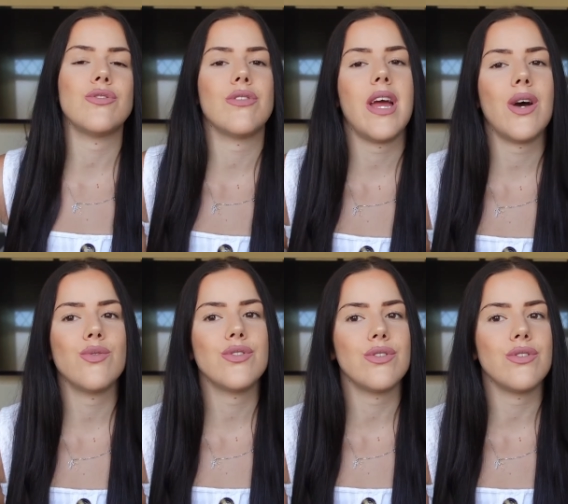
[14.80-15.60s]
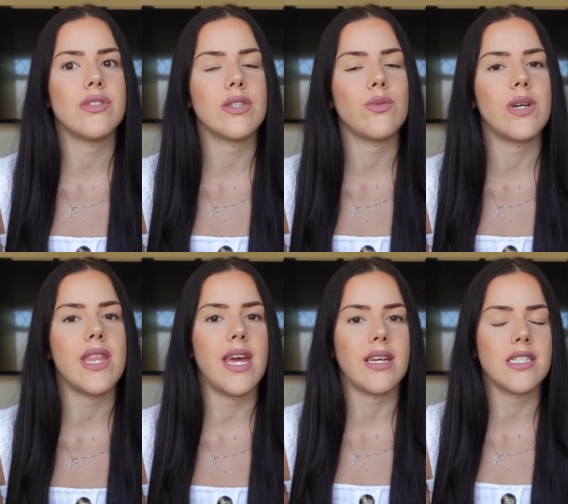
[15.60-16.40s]
how to deal with
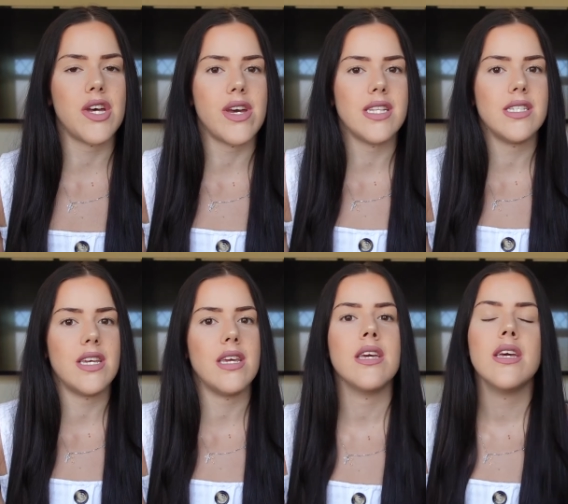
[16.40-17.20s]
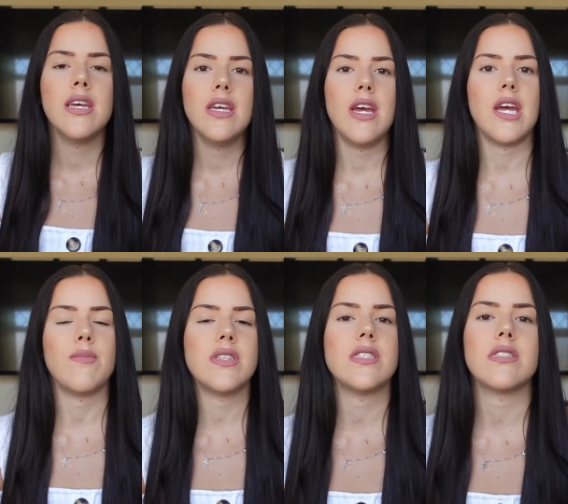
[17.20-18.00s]
anxiety.
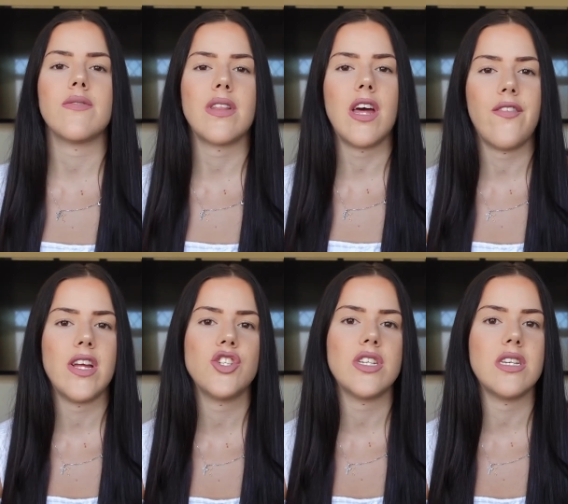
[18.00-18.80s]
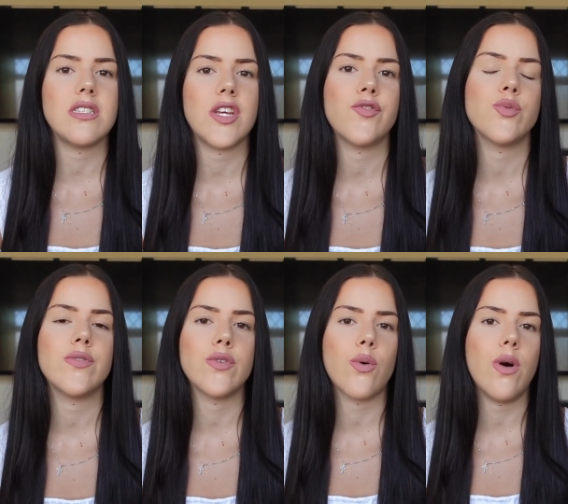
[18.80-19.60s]
This is something that I've actually suffered with
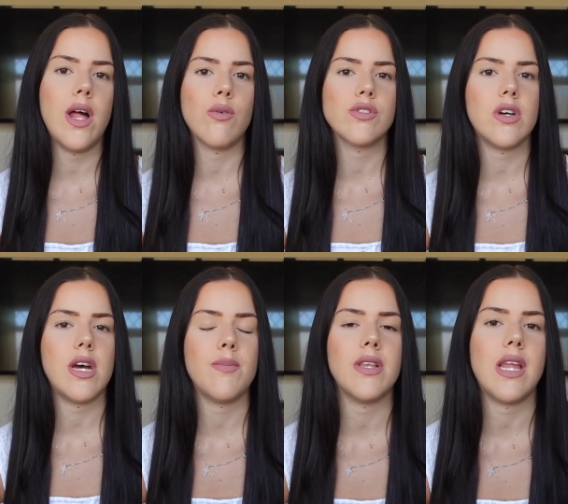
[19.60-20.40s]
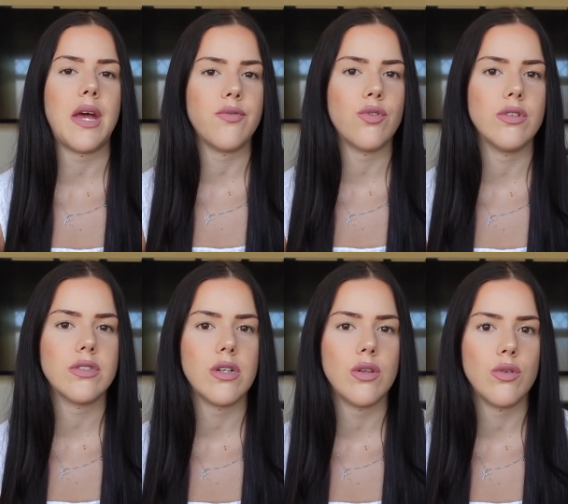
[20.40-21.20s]
for quite a long time, but now I've got
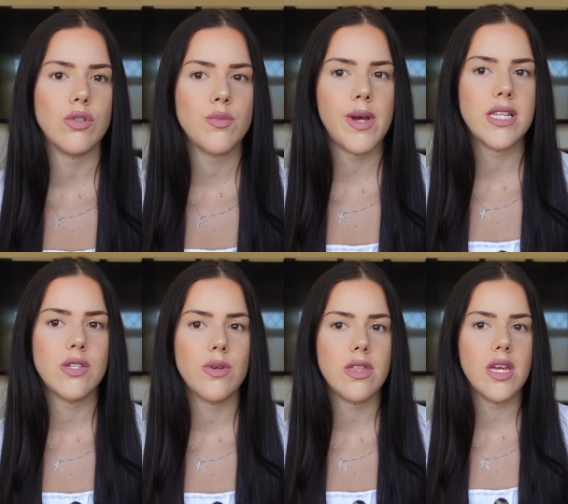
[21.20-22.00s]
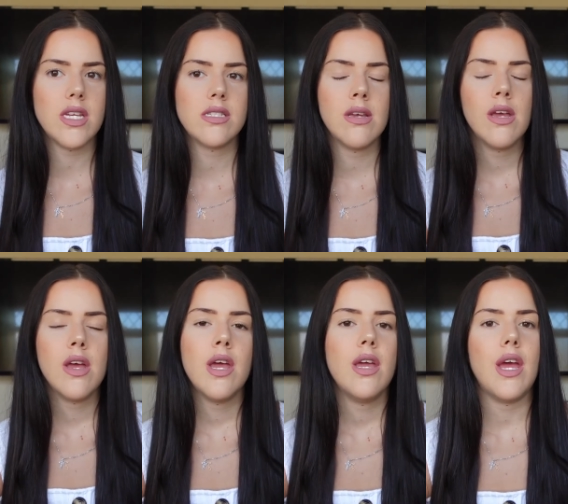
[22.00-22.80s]
a lot better with this.
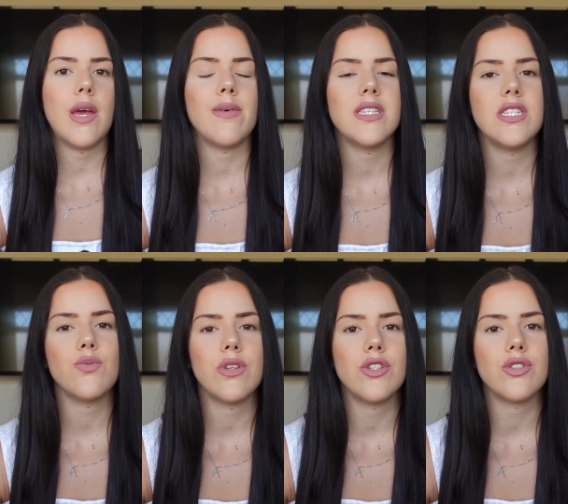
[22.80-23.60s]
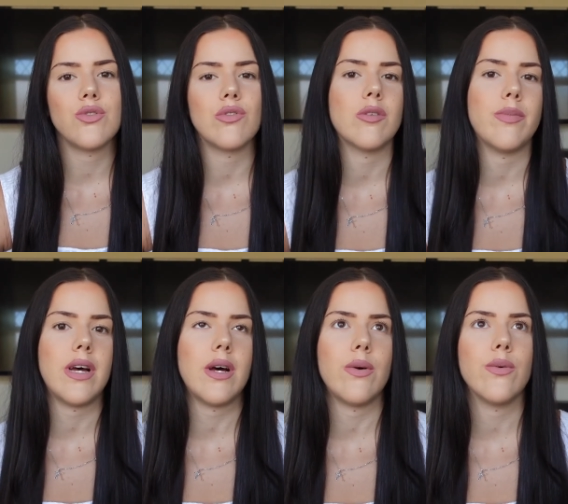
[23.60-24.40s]
I did want to just talk
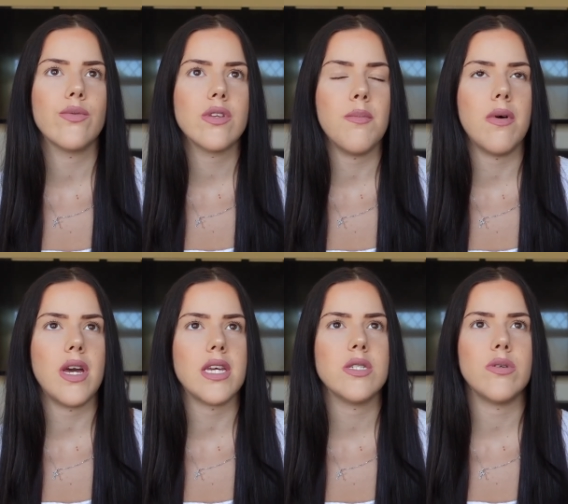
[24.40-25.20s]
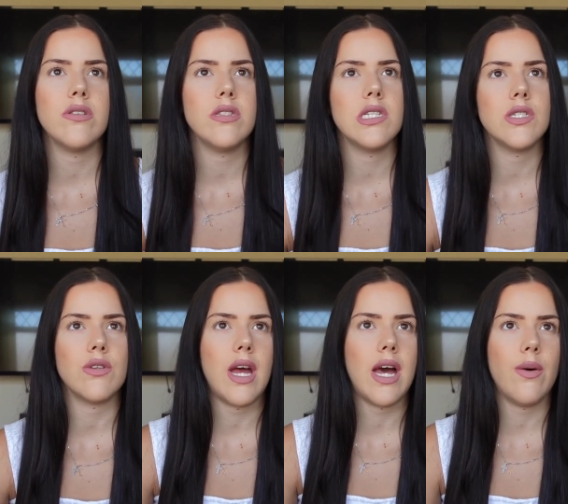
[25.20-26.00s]
about my experiences on
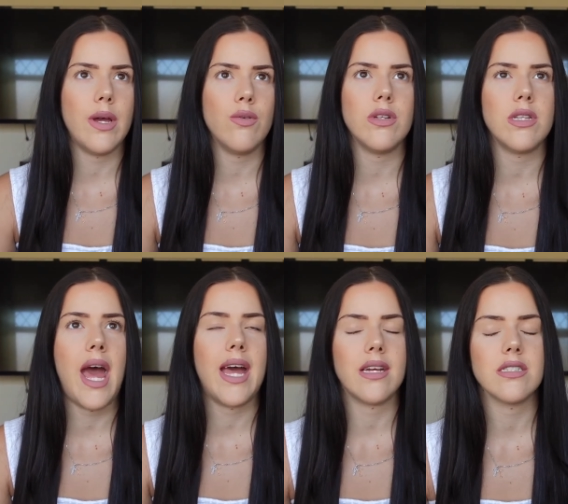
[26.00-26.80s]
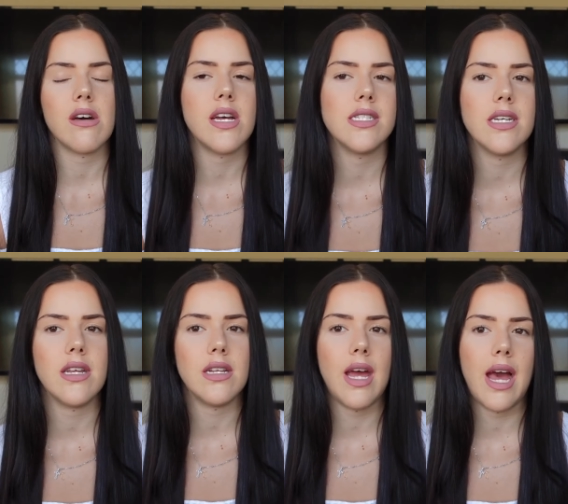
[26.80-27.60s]
how I got anxiety and
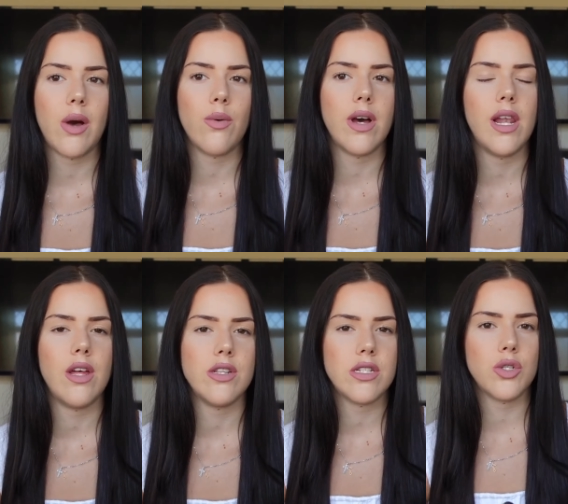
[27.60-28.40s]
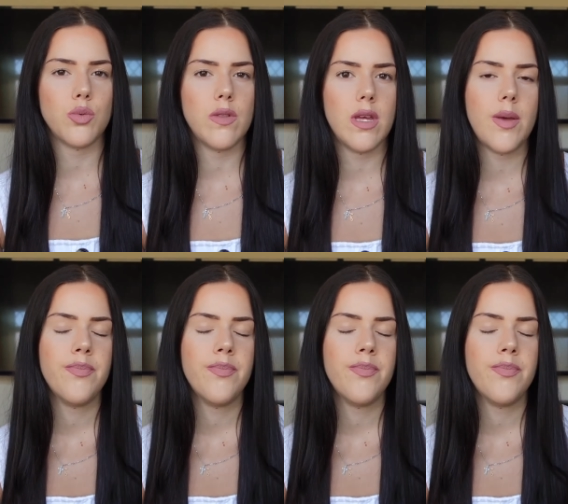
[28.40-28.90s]
then how I learned to deal with it.